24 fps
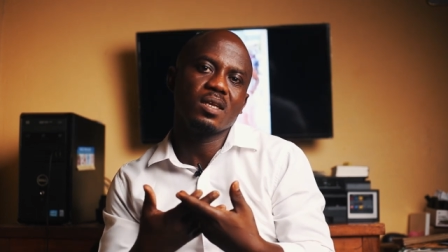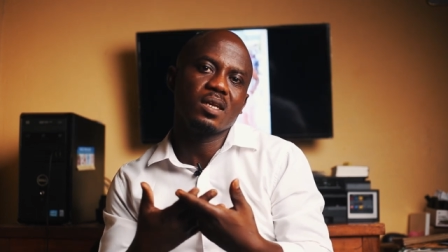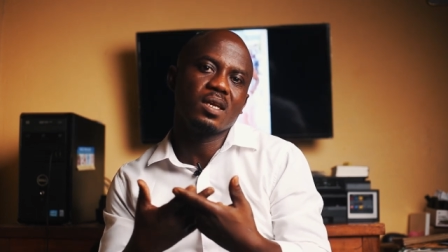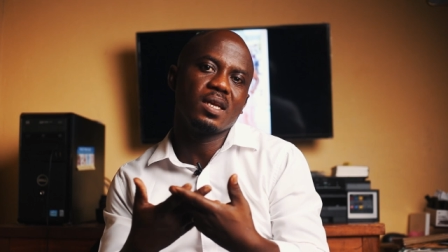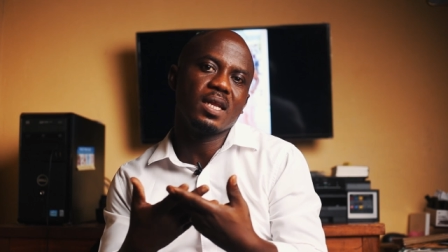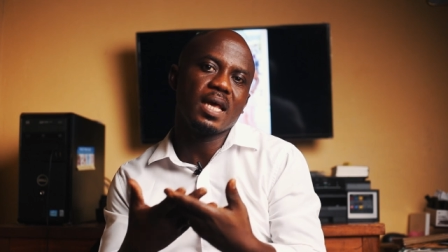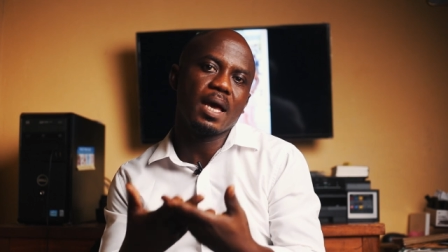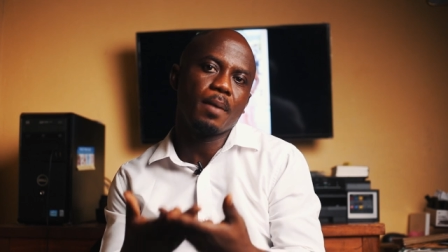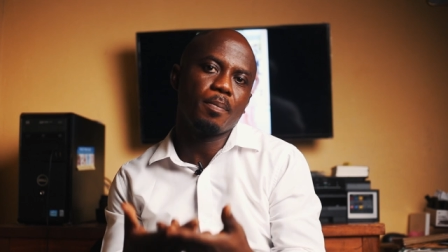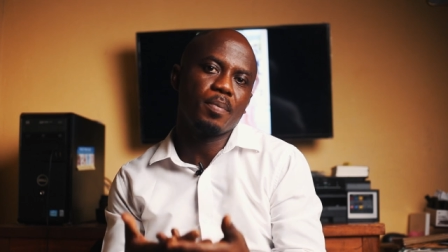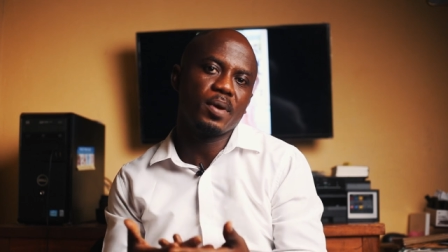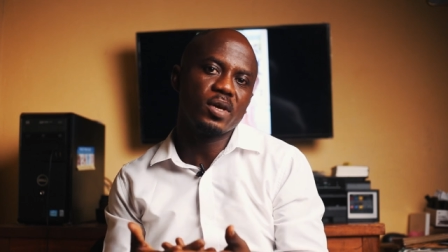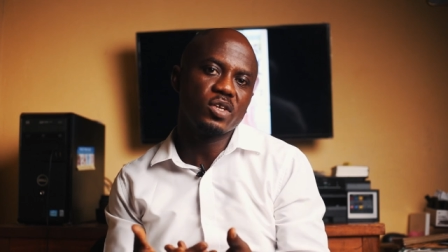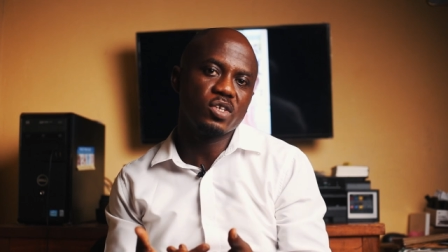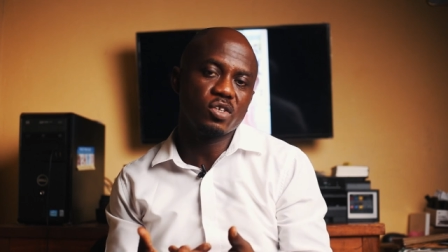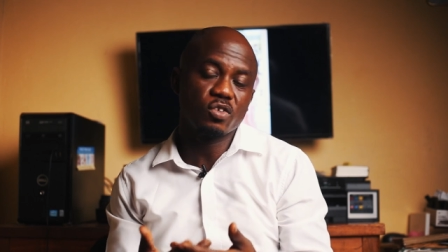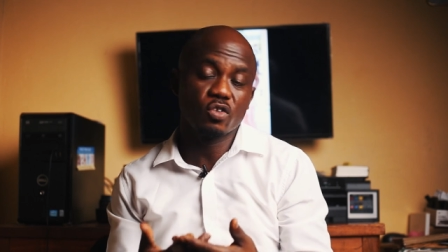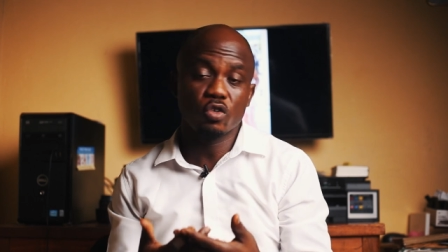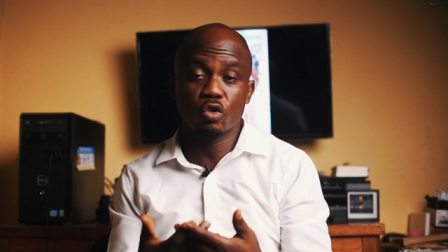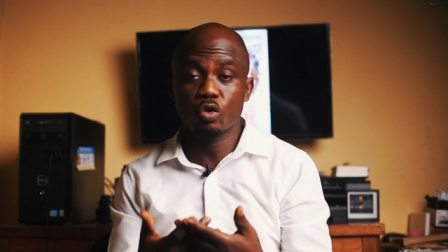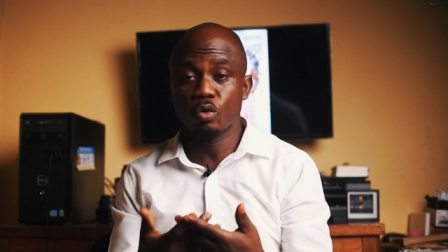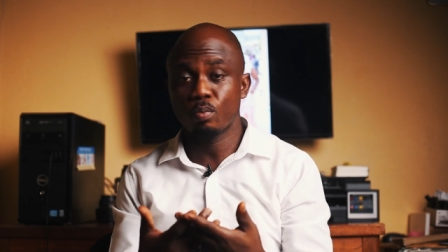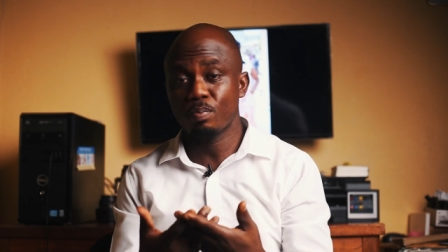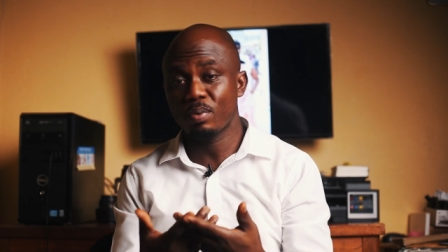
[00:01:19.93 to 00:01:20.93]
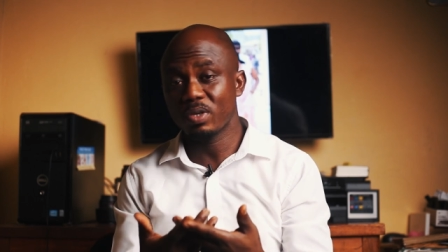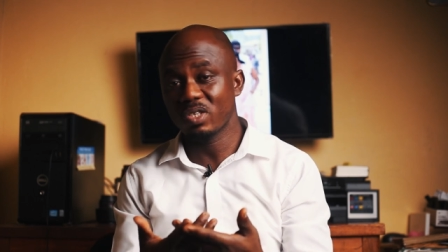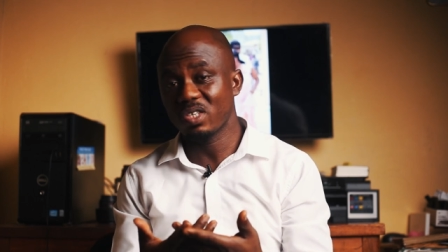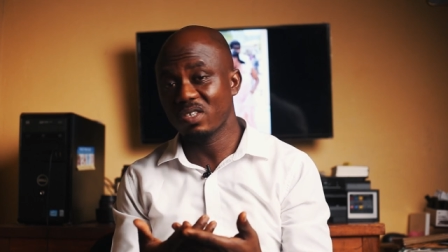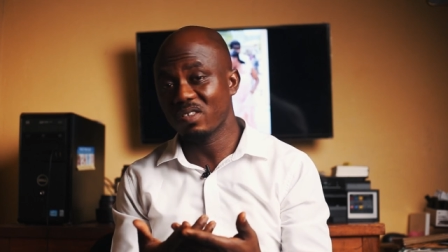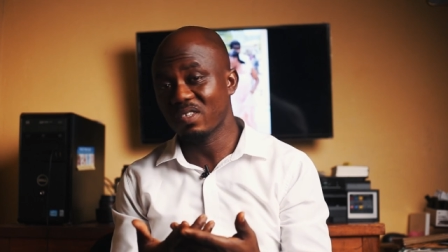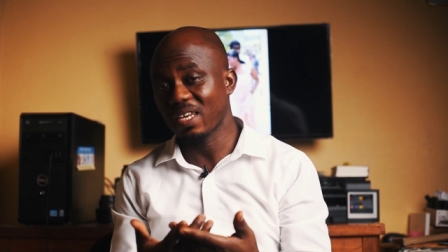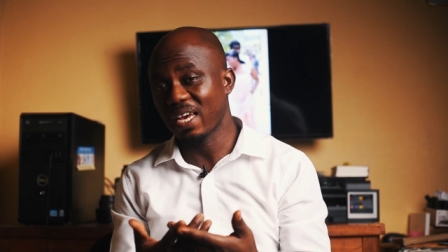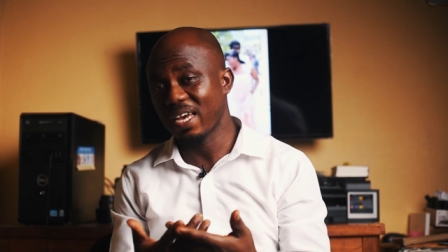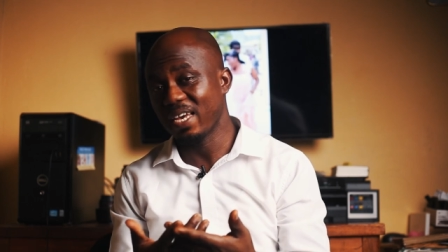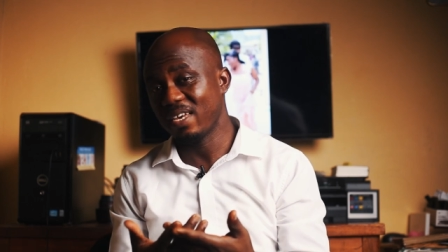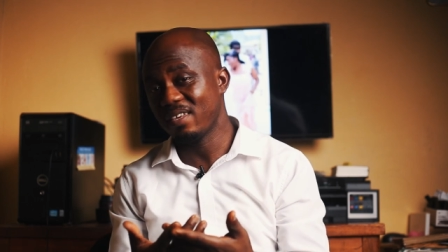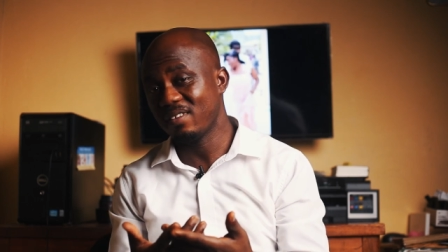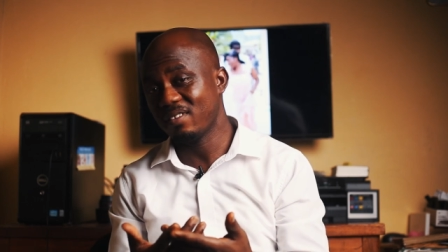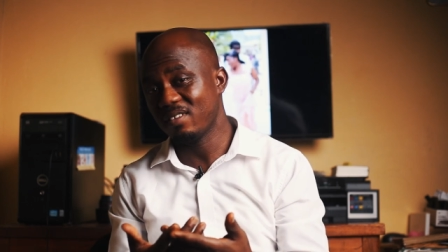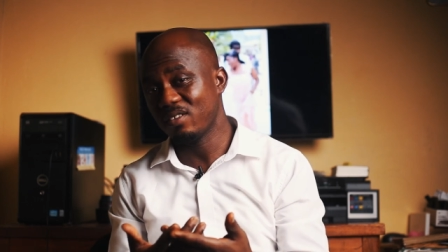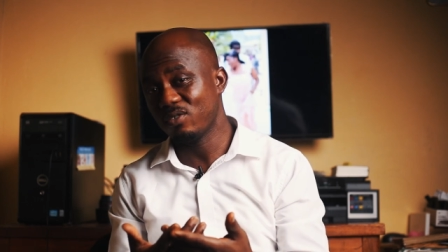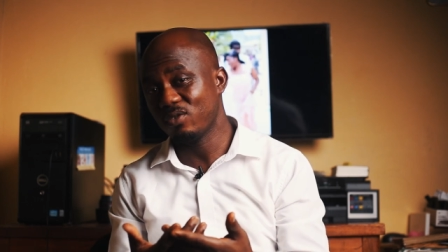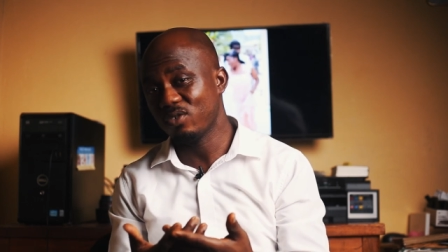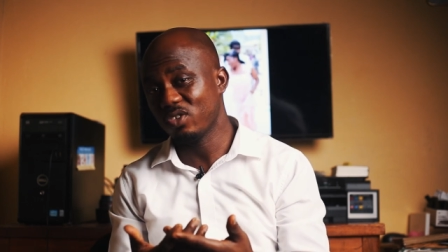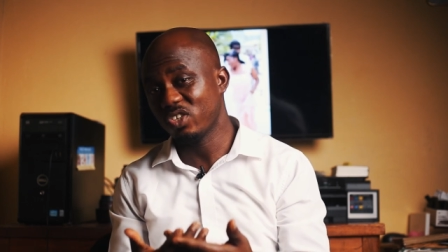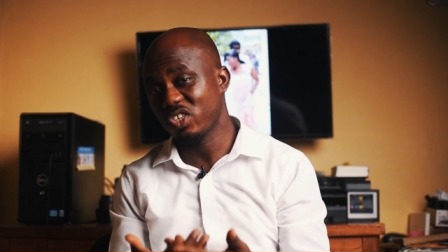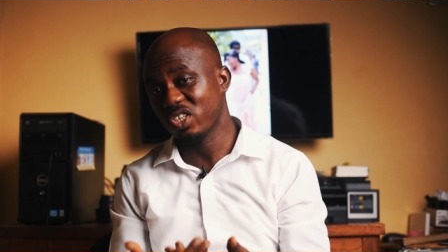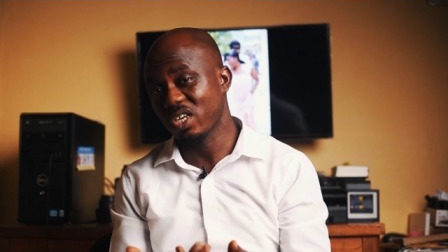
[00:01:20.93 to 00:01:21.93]
in their pictures. You know, pictures are
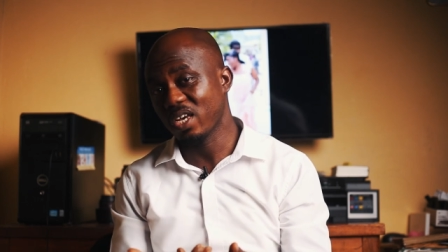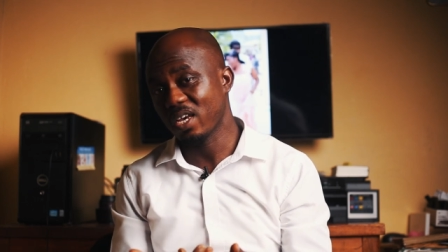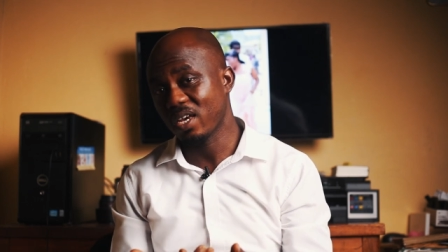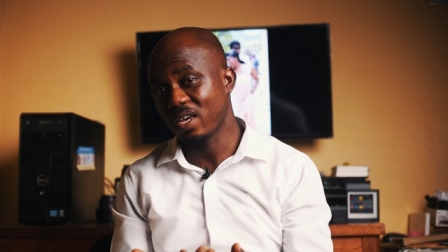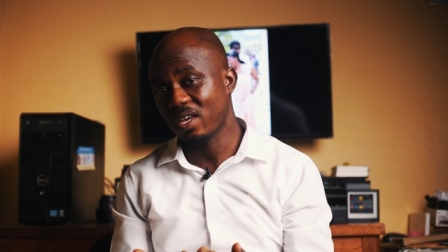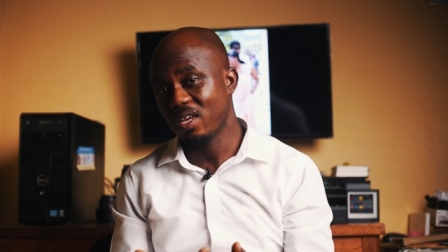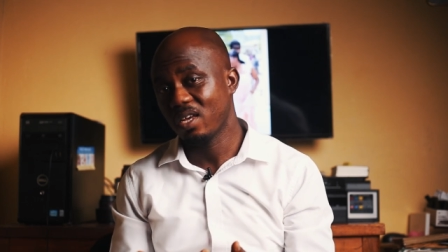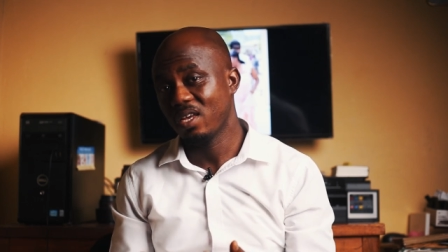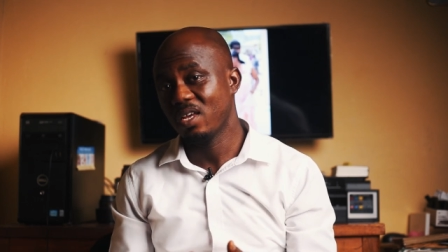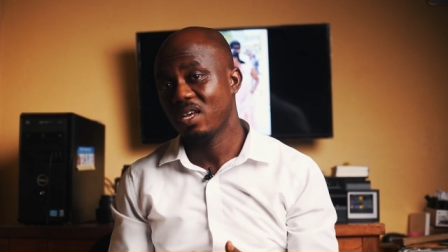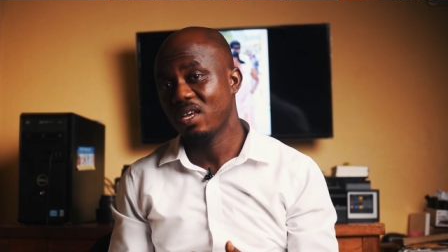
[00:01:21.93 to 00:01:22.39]
easy to share.